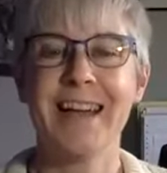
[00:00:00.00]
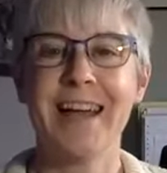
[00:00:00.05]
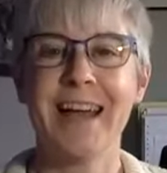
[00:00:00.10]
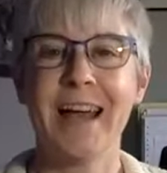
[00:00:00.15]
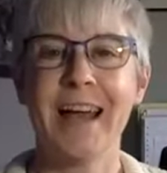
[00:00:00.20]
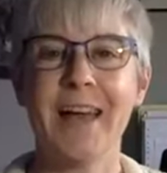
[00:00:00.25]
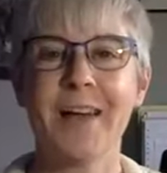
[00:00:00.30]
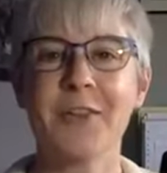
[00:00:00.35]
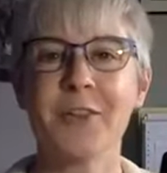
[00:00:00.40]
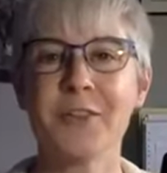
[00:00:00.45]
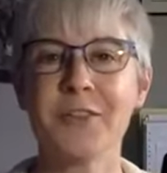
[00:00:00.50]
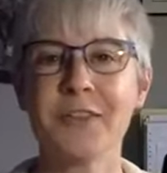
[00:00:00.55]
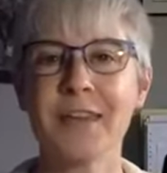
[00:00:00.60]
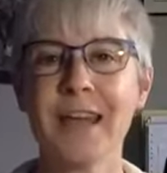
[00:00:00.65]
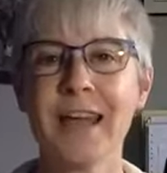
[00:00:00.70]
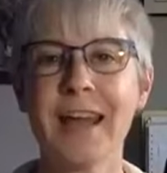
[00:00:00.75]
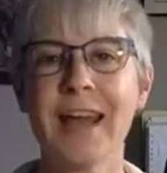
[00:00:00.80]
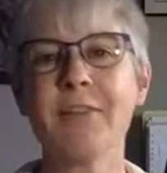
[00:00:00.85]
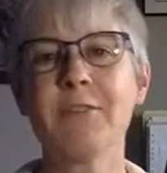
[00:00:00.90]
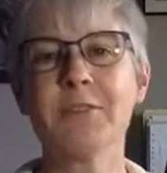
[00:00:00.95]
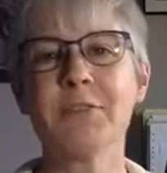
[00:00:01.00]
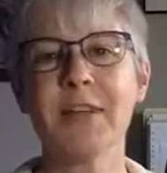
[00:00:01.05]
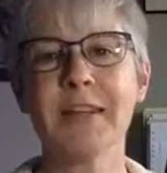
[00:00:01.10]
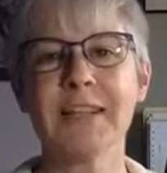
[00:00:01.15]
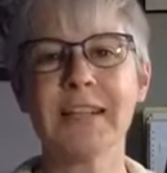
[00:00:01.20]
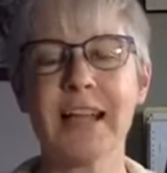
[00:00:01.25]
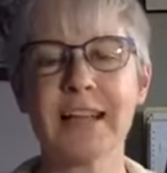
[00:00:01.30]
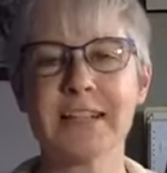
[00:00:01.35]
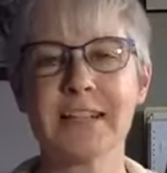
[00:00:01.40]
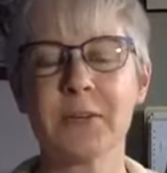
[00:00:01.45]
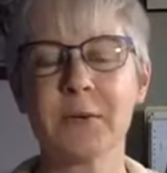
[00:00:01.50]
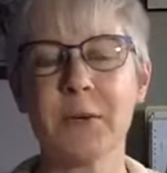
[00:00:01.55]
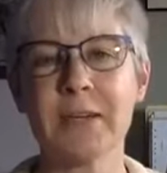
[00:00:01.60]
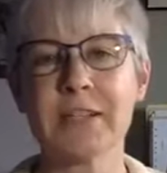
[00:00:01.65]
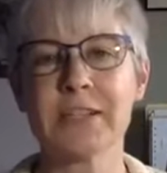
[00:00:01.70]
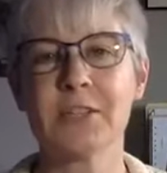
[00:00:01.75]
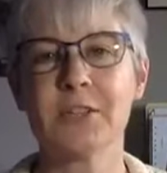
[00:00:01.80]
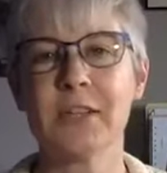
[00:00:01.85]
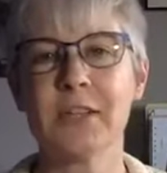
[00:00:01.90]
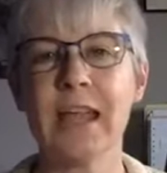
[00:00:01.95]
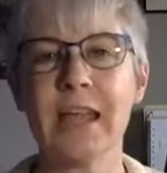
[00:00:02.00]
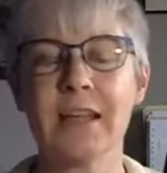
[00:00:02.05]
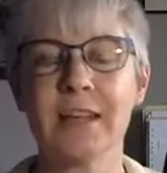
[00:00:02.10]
Other than that, have a fantastic rest of your day,